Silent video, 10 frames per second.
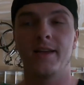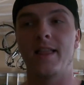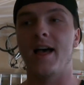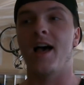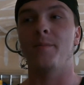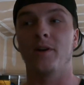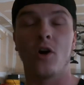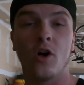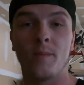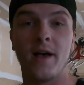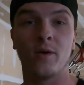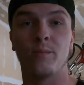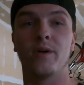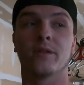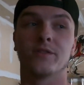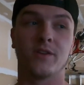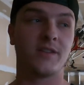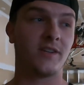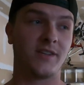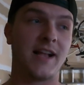and call it my own build. So
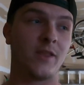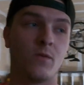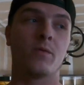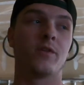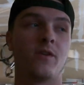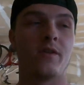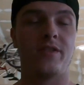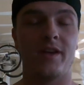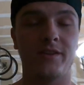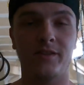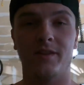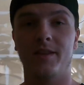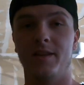that's exactly what we're doing with this.